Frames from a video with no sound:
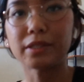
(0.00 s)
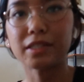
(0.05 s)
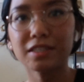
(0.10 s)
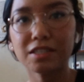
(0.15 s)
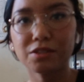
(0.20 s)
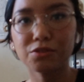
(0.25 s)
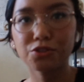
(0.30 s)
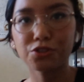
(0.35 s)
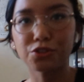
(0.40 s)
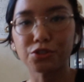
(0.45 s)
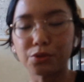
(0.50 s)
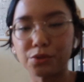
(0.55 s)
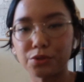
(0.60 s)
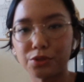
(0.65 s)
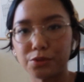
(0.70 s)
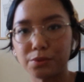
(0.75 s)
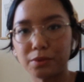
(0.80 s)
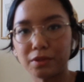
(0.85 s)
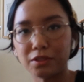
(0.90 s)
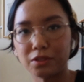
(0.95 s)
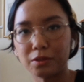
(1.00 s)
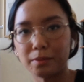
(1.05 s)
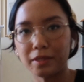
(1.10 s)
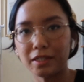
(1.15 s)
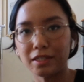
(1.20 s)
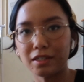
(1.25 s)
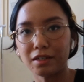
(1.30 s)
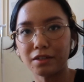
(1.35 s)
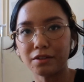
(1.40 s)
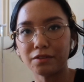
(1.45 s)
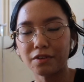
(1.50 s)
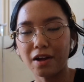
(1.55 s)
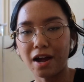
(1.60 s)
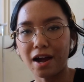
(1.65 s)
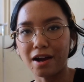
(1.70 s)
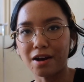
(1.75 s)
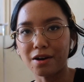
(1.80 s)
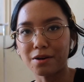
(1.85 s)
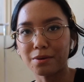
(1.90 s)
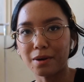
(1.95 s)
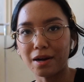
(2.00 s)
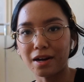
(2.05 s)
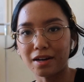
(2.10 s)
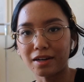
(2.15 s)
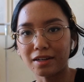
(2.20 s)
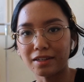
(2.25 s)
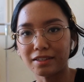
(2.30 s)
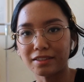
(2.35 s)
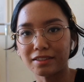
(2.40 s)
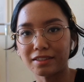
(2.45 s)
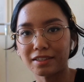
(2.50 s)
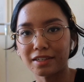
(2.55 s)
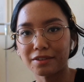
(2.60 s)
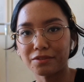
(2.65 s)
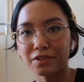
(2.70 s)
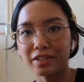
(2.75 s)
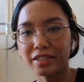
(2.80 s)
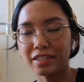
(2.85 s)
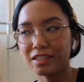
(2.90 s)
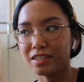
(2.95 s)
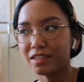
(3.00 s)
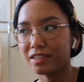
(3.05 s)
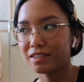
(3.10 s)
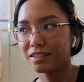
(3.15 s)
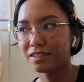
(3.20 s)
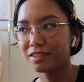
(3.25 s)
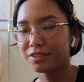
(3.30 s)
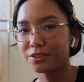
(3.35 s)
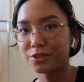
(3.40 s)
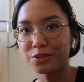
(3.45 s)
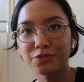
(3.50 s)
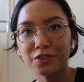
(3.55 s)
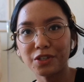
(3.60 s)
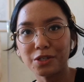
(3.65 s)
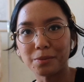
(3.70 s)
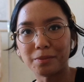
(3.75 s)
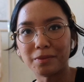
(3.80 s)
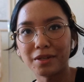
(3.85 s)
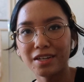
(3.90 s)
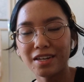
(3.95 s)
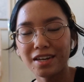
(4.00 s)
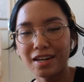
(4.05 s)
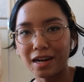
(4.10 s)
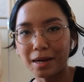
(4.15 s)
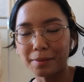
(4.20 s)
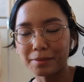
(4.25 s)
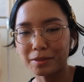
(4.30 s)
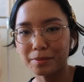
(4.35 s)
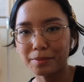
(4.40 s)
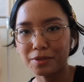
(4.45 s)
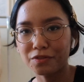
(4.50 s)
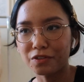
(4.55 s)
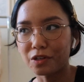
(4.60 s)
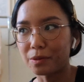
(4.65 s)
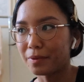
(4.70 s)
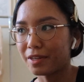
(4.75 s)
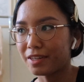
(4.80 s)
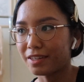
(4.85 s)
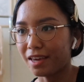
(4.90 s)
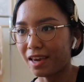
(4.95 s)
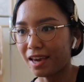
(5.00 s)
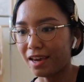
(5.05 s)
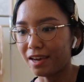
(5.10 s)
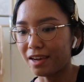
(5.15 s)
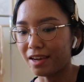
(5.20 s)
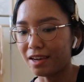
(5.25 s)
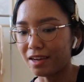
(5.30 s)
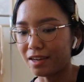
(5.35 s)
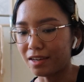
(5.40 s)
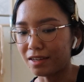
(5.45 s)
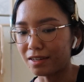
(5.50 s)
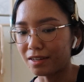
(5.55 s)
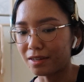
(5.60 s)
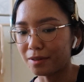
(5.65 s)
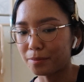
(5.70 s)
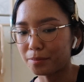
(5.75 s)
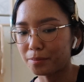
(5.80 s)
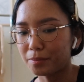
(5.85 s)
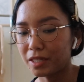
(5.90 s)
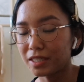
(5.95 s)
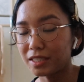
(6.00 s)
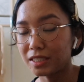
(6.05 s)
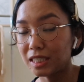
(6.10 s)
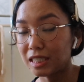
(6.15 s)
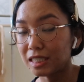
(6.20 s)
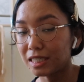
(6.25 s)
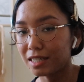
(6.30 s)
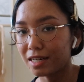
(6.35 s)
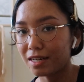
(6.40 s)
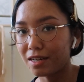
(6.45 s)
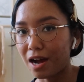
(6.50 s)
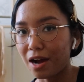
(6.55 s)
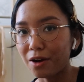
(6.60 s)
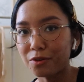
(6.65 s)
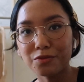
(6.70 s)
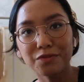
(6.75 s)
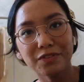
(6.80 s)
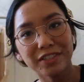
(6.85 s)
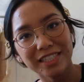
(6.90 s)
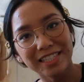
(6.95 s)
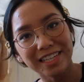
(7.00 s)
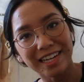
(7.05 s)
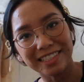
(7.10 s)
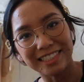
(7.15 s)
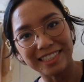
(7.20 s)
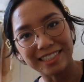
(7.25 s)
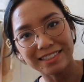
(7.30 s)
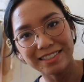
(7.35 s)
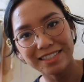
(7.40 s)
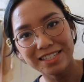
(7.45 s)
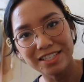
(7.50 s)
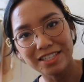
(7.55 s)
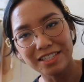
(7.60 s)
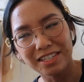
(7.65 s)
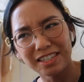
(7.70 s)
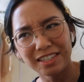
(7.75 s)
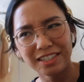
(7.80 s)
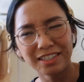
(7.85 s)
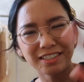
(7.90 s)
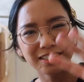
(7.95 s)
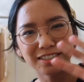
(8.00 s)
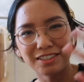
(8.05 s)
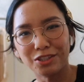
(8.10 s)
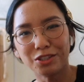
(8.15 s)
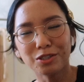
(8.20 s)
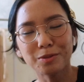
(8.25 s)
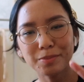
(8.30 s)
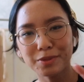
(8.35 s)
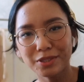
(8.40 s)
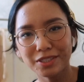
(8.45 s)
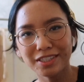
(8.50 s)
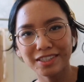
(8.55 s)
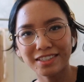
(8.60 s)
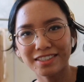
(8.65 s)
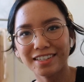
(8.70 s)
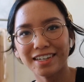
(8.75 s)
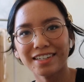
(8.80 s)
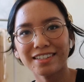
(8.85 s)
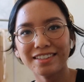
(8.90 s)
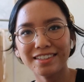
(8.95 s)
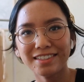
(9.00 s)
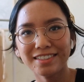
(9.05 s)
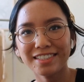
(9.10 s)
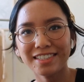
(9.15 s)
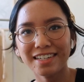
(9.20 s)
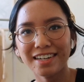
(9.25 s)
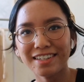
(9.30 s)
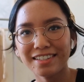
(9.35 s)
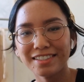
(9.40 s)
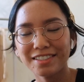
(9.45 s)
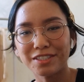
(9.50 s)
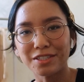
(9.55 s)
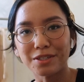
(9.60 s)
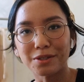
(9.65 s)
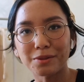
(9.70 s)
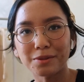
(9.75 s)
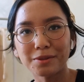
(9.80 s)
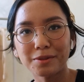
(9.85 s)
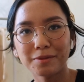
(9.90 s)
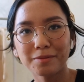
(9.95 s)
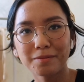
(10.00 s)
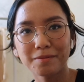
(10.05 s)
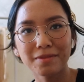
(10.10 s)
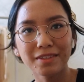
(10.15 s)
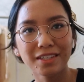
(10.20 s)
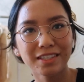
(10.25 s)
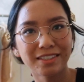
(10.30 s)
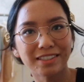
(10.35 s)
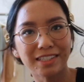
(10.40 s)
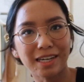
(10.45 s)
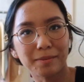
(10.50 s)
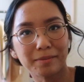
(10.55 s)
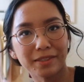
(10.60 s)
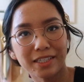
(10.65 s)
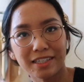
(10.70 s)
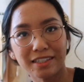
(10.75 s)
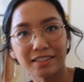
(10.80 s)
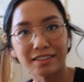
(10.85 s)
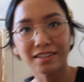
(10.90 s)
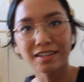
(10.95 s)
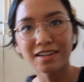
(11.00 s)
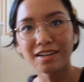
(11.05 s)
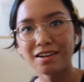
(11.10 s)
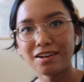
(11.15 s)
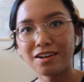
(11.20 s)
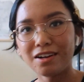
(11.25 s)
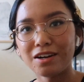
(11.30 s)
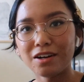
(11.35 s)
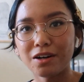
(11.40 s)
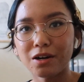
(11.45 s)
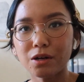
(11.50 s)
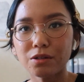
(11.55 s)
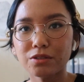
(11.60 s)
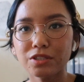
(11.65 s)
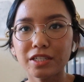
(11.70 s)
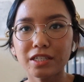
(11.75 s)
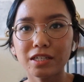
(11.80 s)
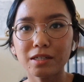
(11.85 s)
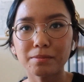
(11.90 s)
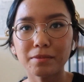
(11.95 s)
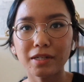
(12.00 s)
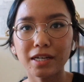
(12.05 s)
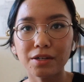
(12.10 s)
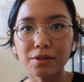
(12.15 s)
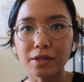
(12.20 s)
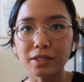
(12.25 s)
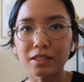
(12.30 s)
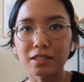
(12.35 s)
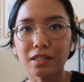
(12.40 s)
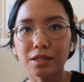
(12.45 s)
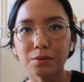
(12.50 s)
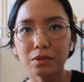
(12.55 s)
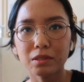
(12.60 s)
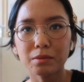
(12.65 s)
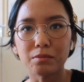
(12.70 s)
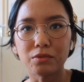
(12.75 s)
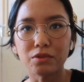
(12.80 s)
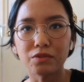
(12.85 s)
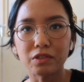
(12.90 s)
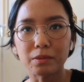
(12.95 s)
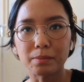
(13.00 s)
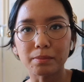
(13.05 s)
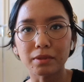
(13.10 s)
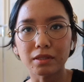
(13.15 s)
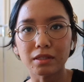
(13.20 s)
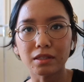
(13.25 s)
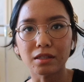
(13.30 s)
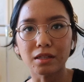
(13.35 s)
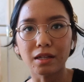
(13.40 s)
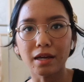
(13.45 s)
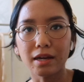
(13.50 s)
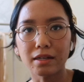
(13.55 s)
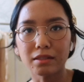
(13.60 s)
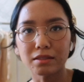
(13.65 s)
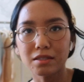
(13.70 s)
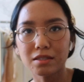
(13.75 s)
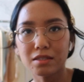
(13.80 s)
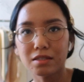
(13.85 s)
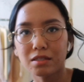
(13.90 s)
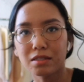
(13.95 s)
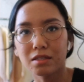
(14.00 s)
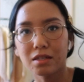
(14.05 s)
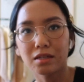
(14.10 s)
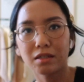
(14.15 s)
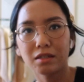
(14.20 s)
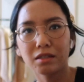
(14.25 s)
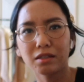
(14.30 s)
I guess I'll show you a little bit of how I get ready to film. I'm going to be filming a picnic outfits ideas lookbook kind of thing today. So yeah, I'm getting all set up now. I think I want to move the plants